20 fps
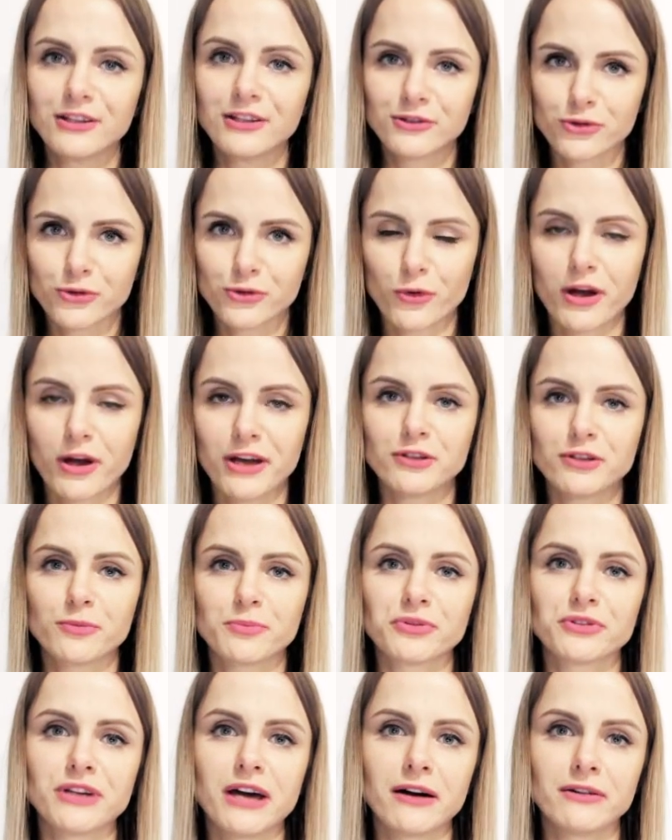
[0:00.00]
try to
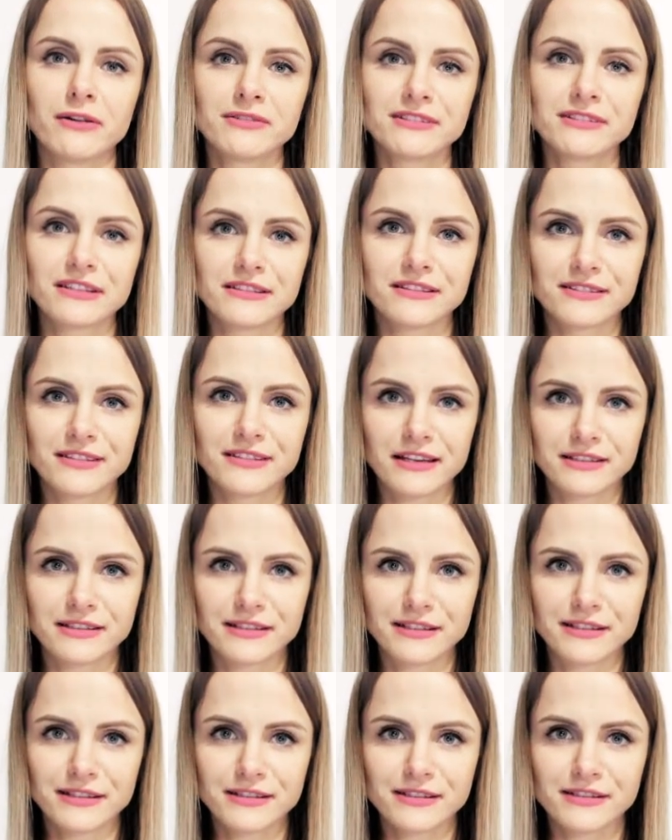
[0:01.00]
pronounce this
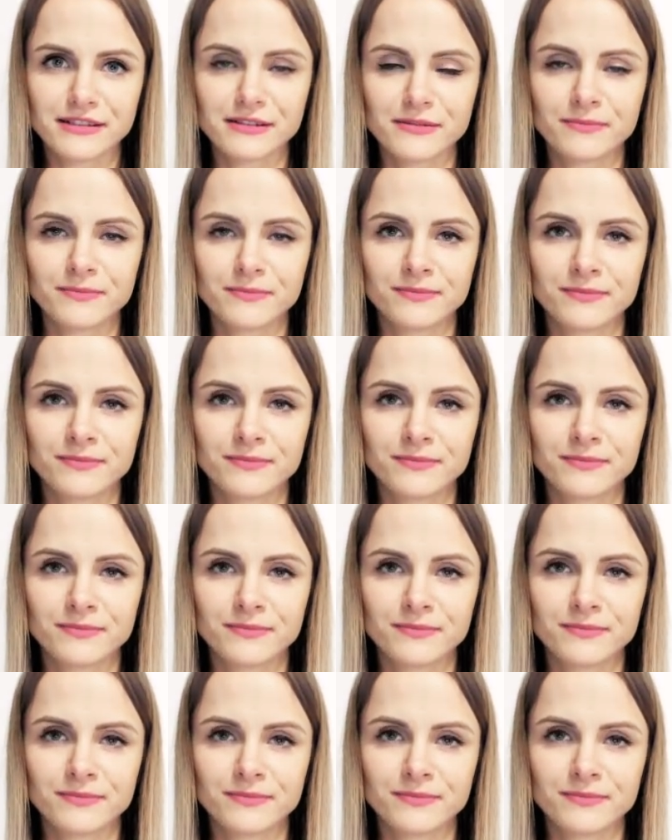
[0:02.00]
sentence.